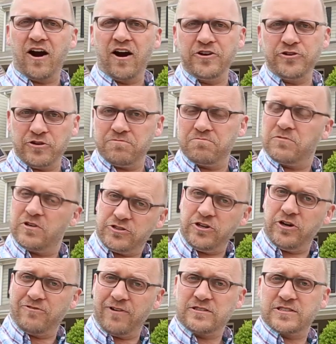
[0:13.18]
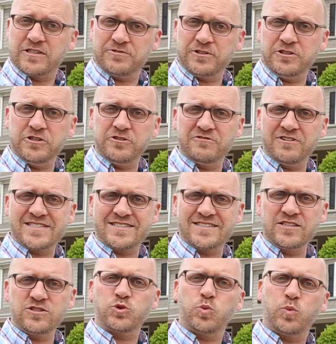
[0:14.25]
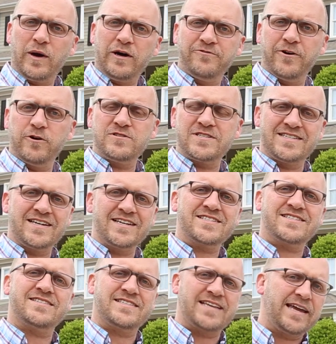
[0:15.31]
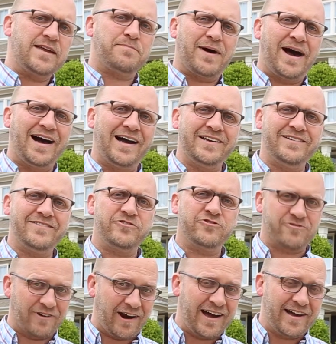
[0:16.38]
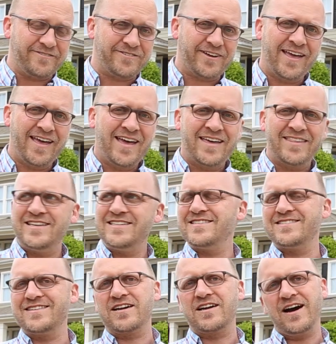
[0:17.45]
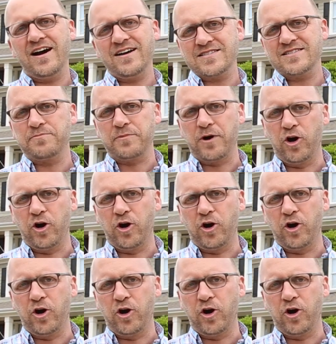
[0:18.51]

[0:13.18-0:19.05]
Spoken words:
our relatively new listing, 1206 Sandpine Drive. This is a custom